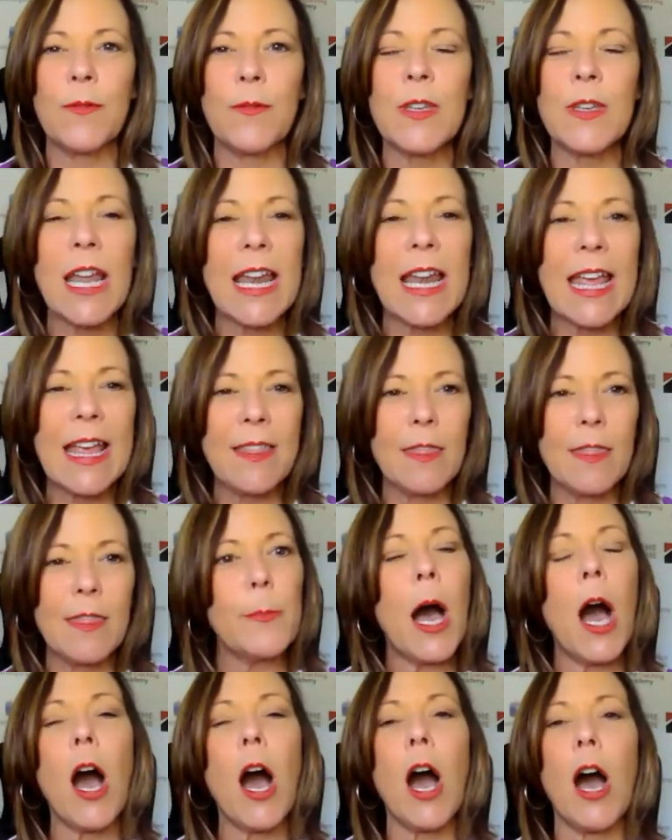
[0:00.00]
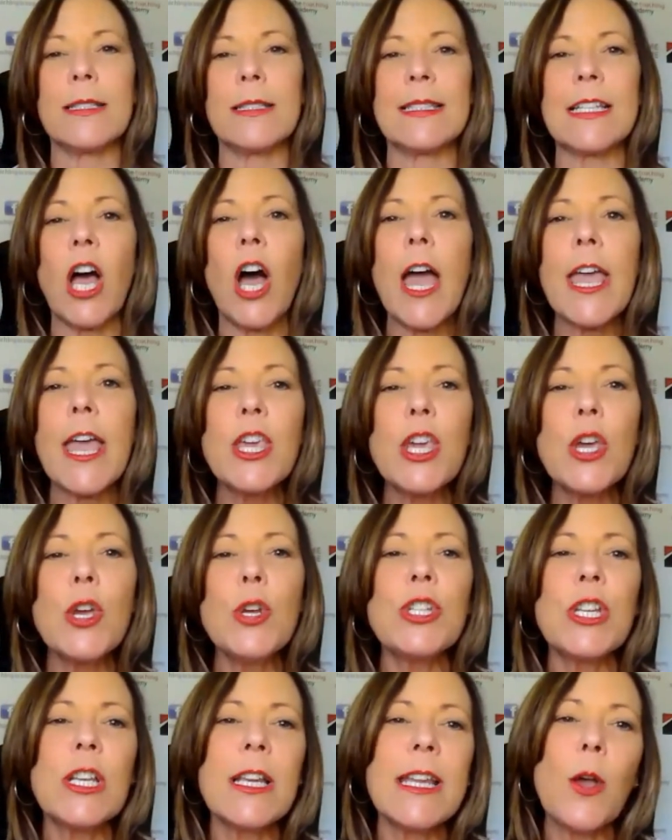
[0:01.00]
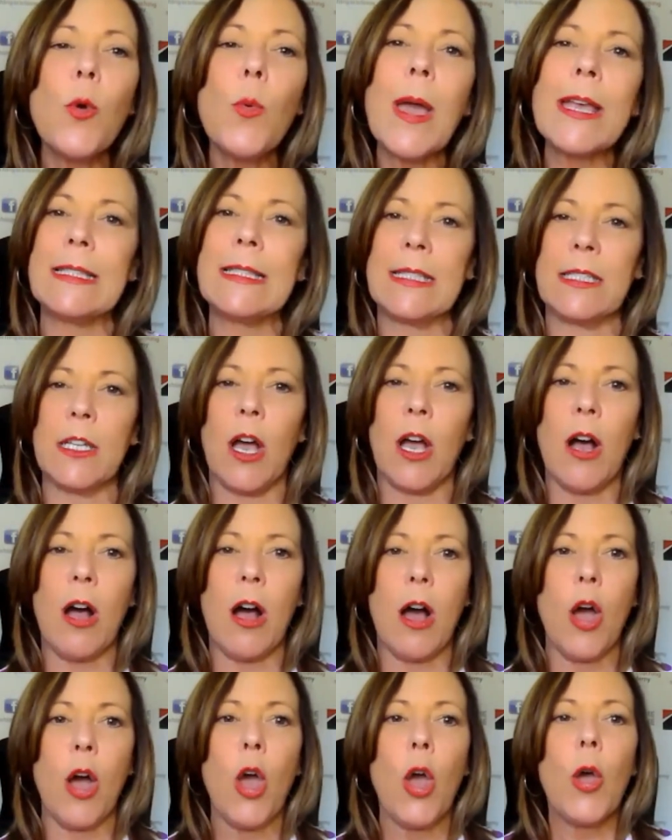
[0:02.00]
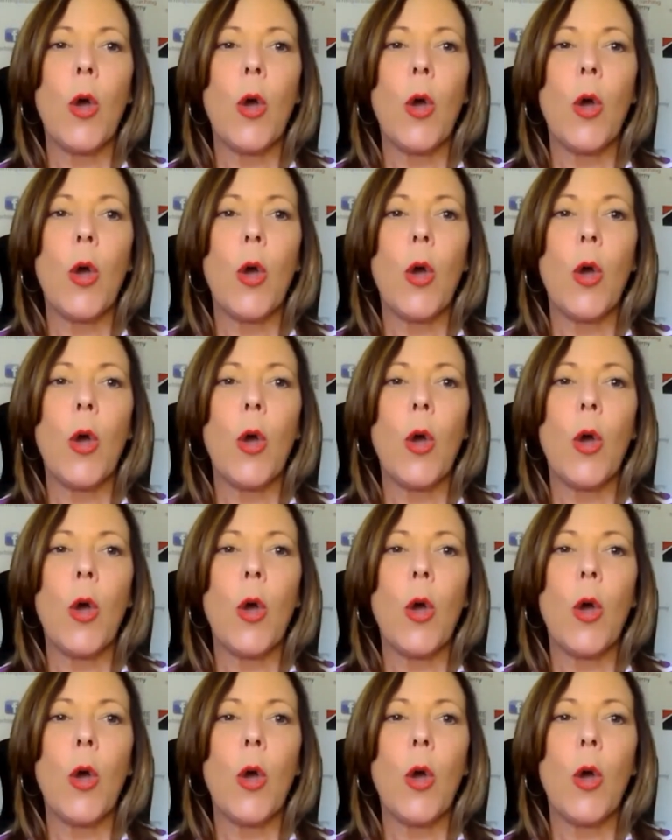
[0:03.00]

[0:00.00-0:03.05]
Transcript: we've done in the past, I usually always start